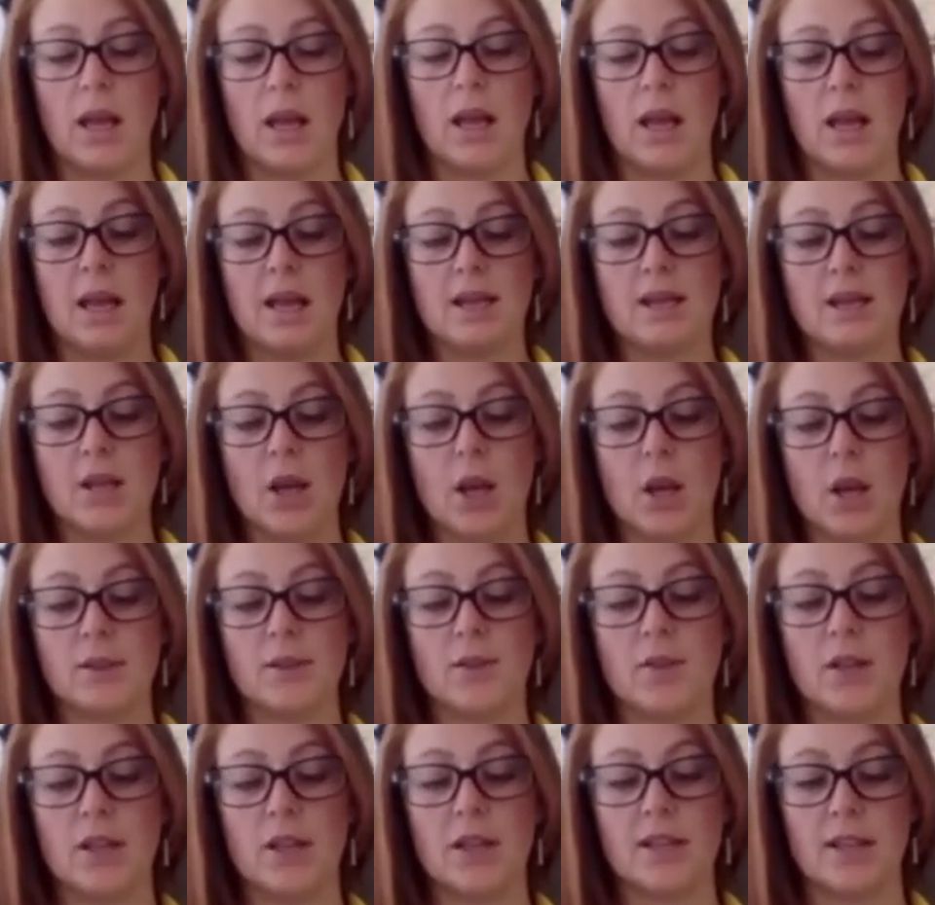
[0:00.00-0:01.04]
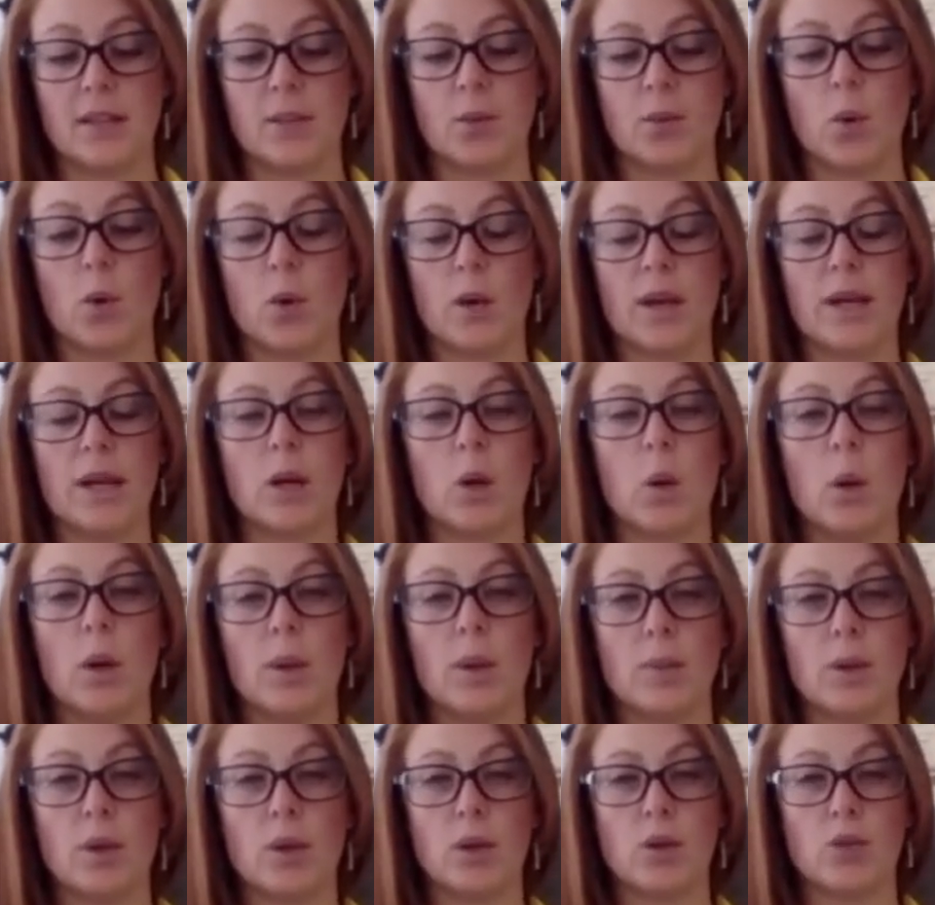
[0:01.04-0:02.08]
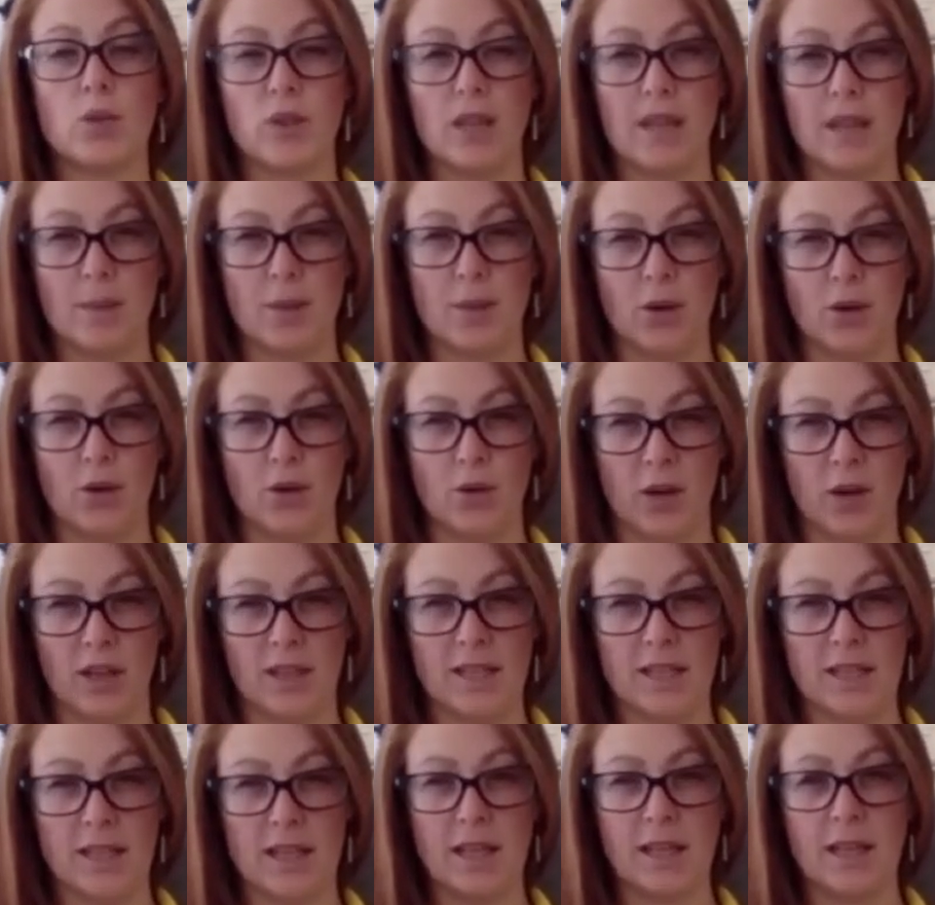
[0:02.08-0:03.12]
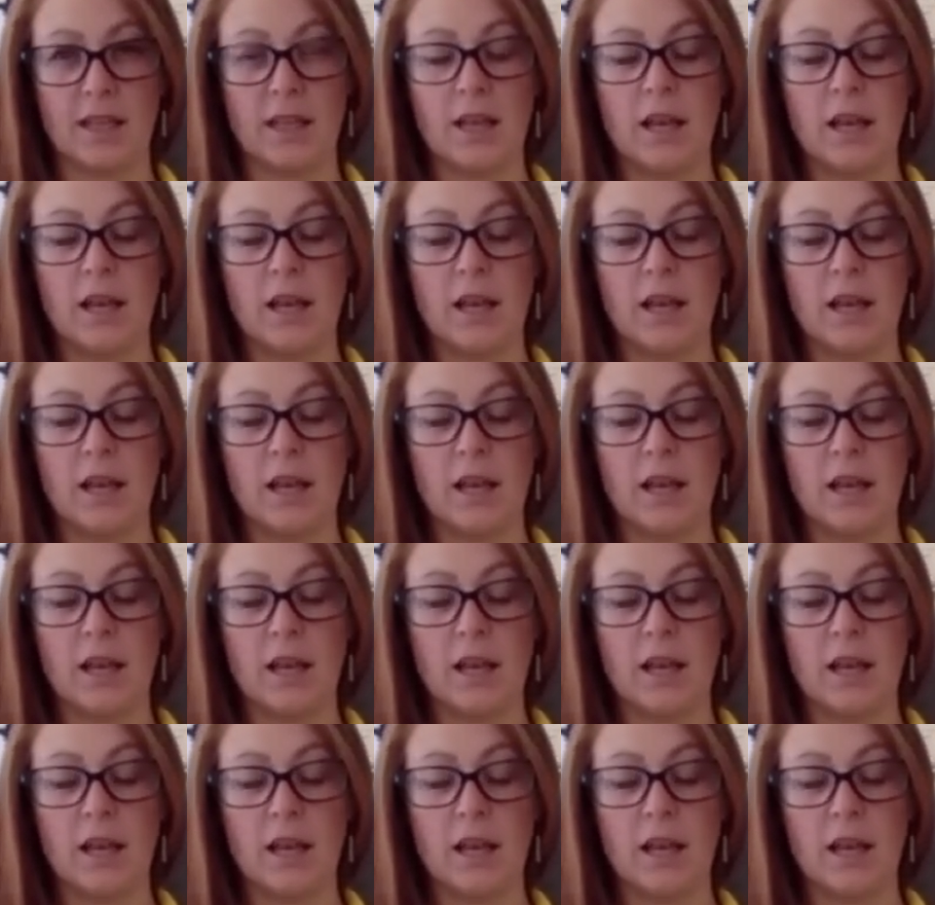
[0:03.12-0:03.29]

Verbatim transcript: In terms of loose lead walking, equipment can really be your friend here.